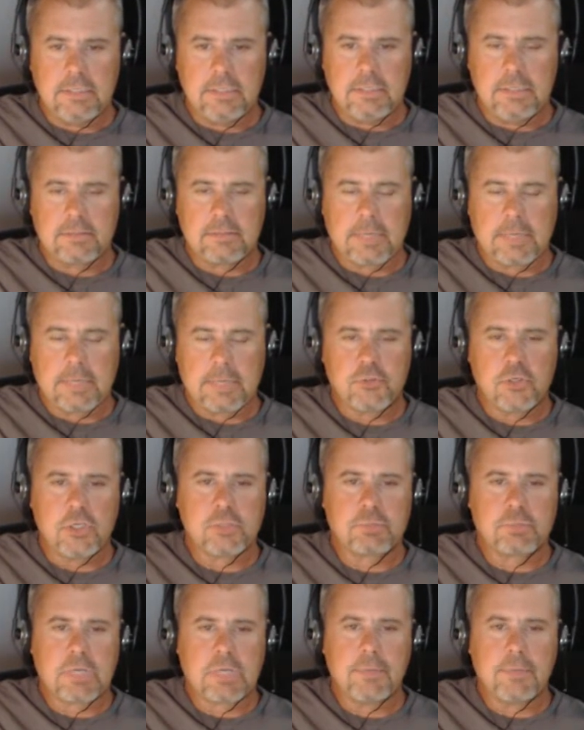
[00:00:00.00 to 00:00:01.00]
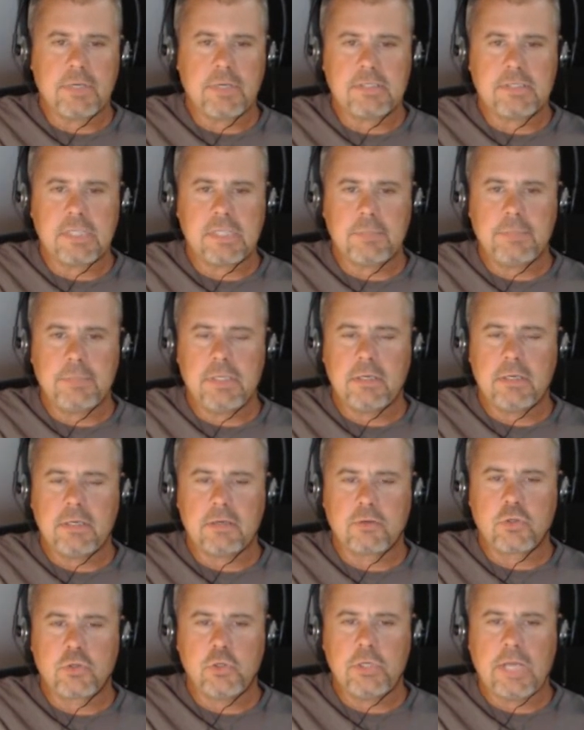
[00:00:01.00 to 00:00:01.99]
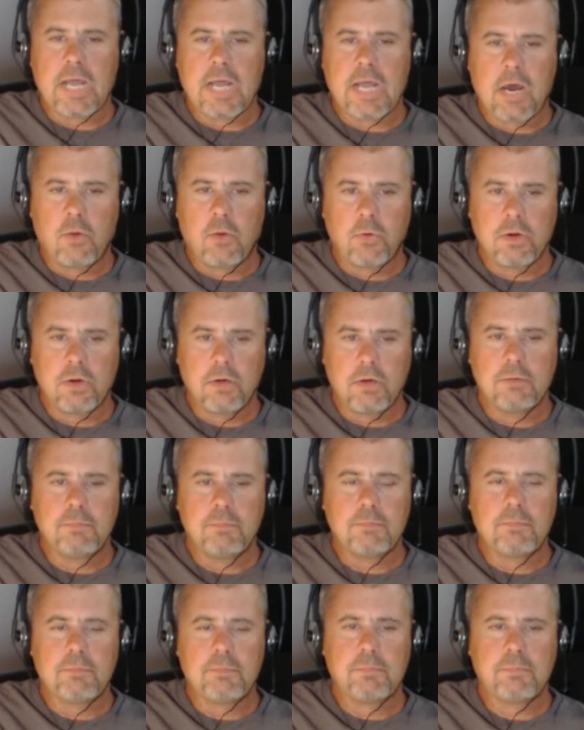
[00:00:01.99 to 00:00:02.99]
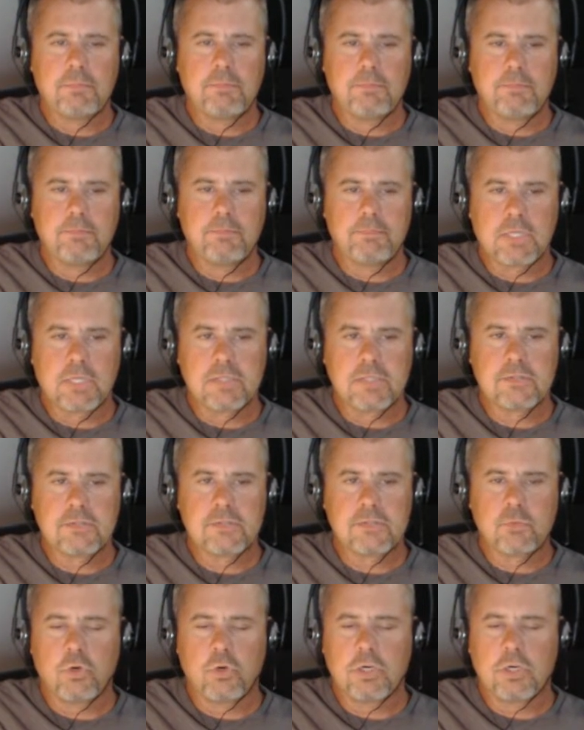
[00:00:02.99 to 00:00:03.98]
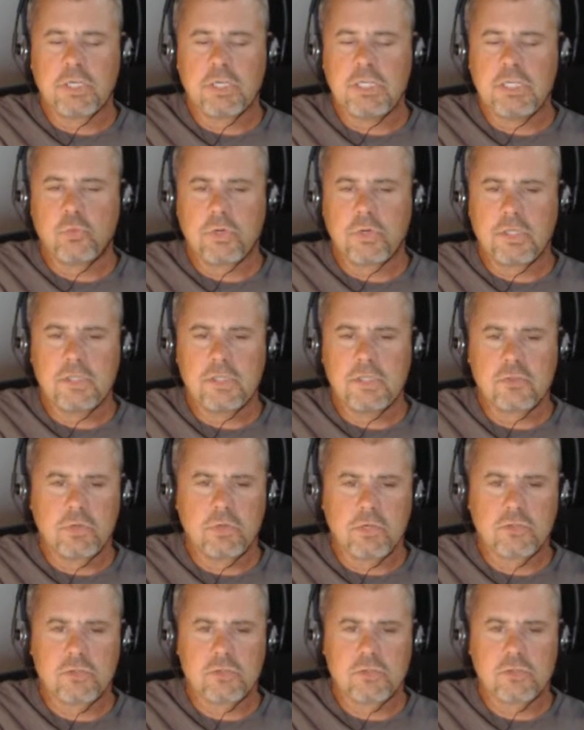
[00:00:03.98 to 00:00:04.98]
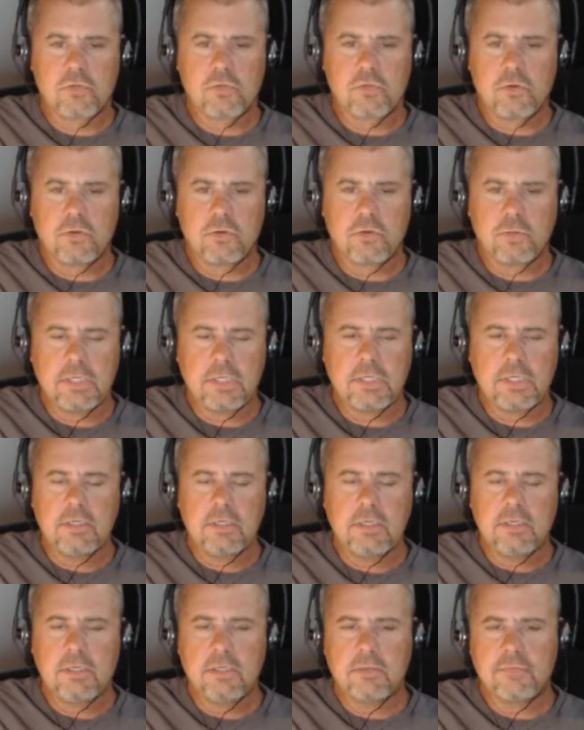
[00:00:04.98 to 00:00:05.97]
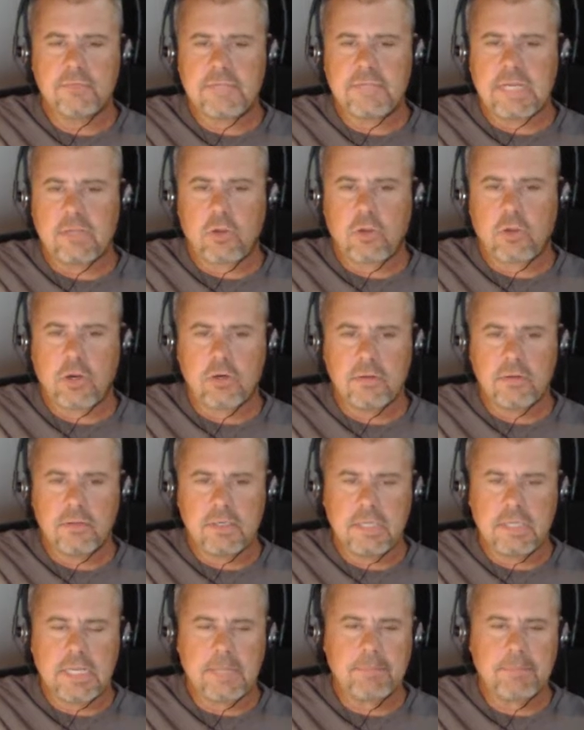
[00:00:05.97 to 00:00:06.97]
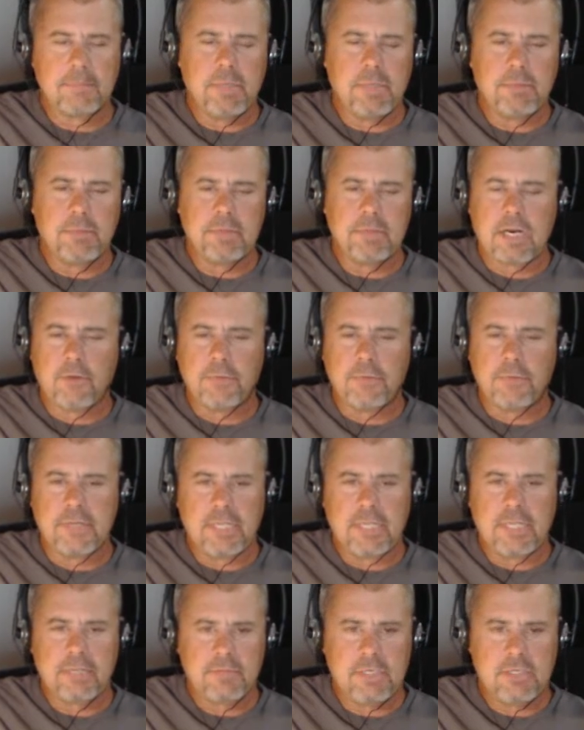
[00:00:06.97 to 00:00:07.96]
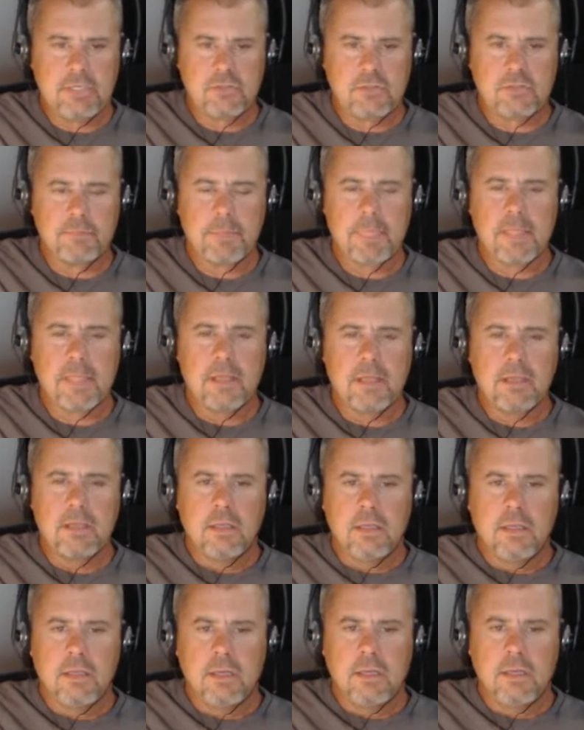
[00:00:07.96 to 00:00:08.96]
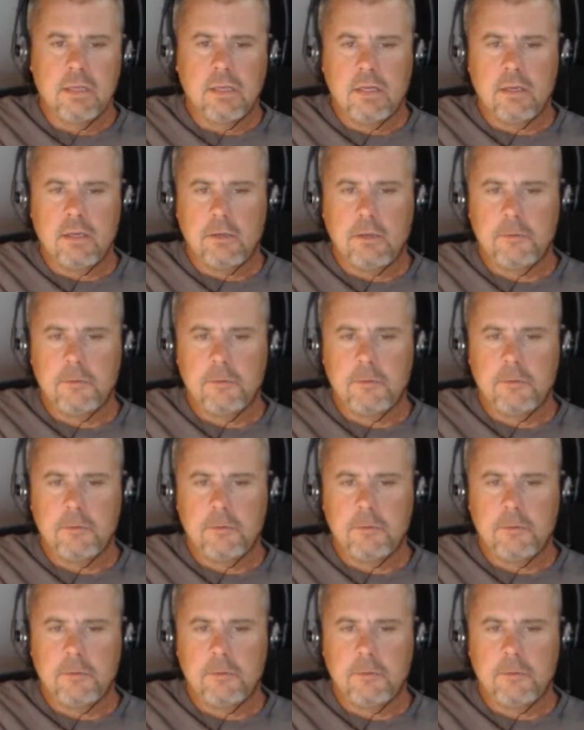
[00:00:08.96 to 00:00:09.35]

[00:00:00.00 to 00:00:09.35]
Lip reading: sure it's probably going to take me a good hour plus to work each one of these structures thoroughly, if not longer than that, maybe an hour and a half each. I